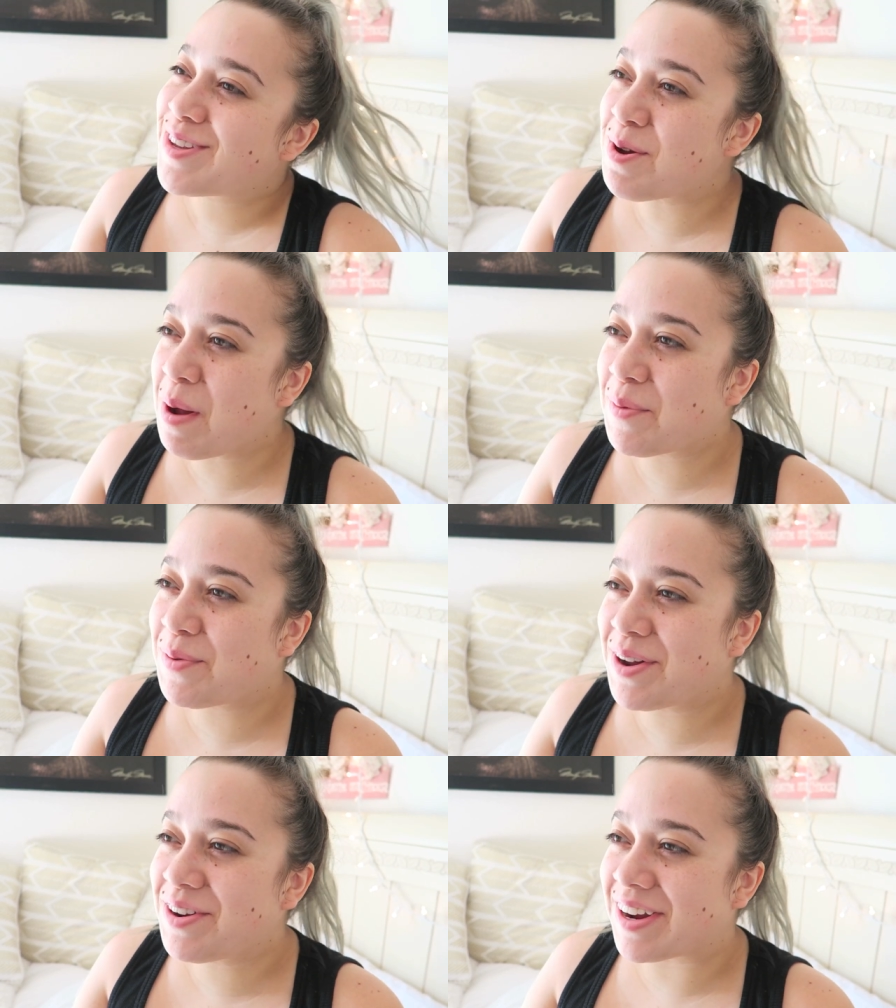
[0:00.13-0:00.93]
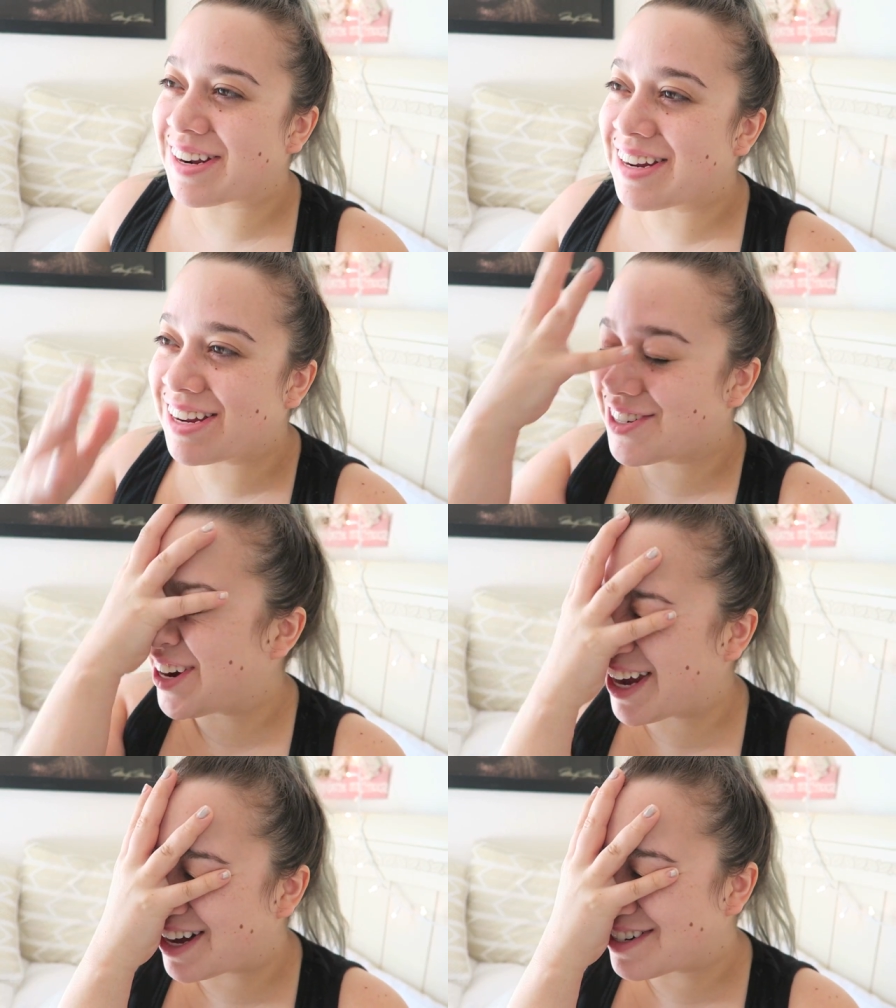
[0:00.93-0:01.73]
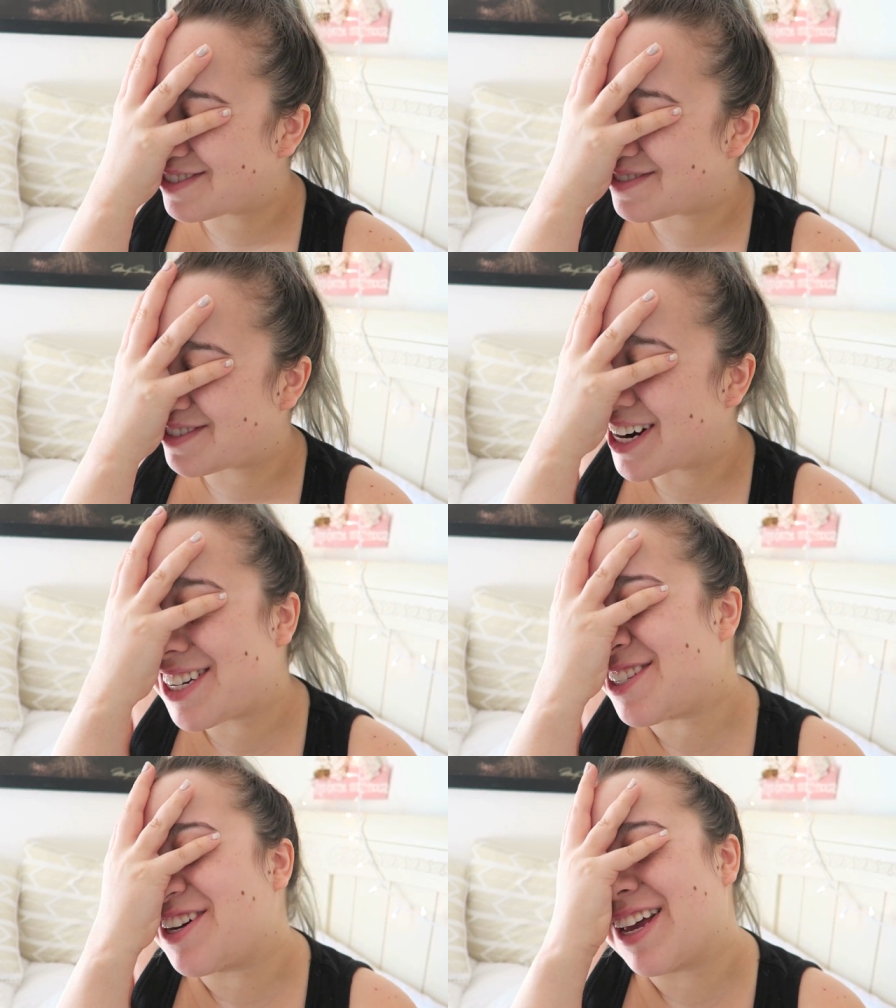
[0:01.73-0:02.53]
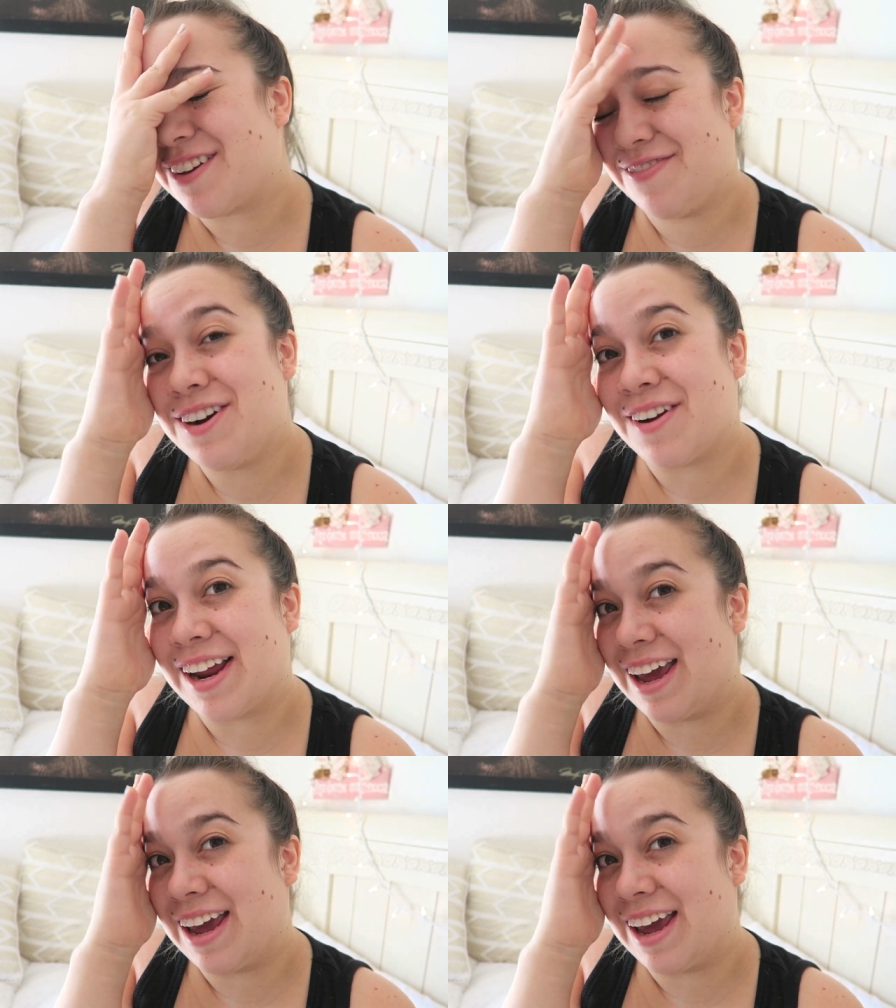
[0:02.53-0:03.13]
You're probably wondering, Andrea, why do you look like a foot right